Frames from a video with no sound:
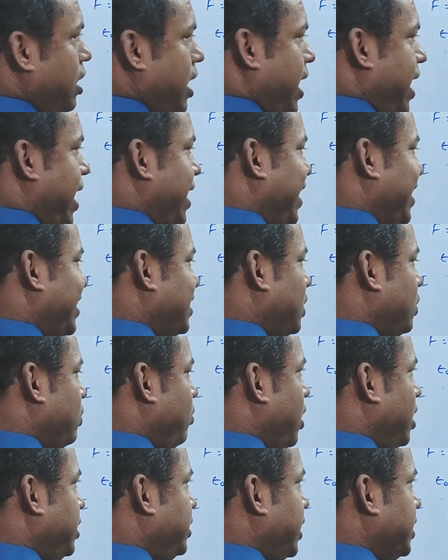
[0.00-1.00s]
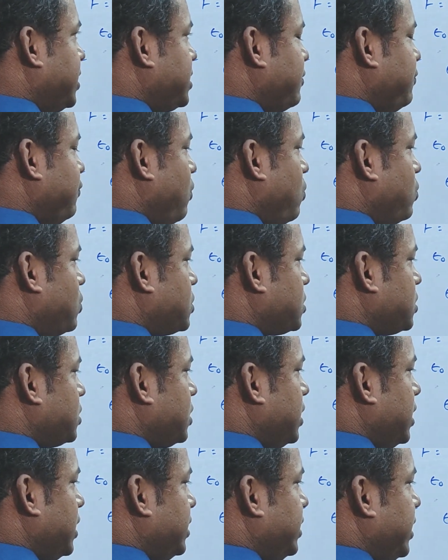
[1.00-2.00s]
And another one, that is the force.
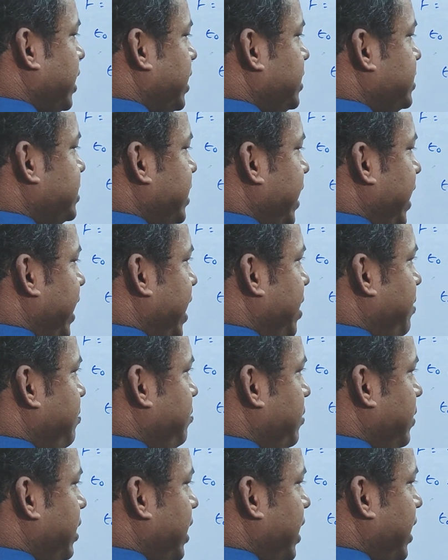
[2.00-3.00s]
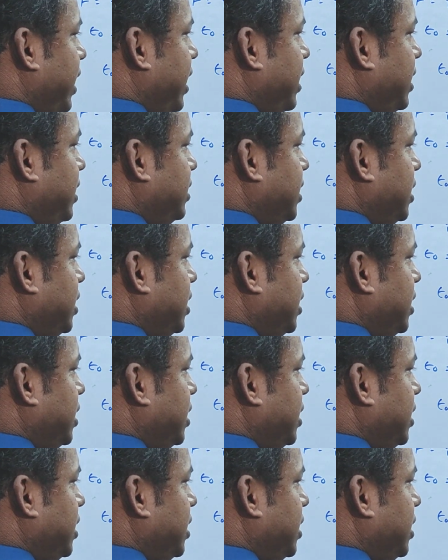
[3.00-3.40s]
That is M L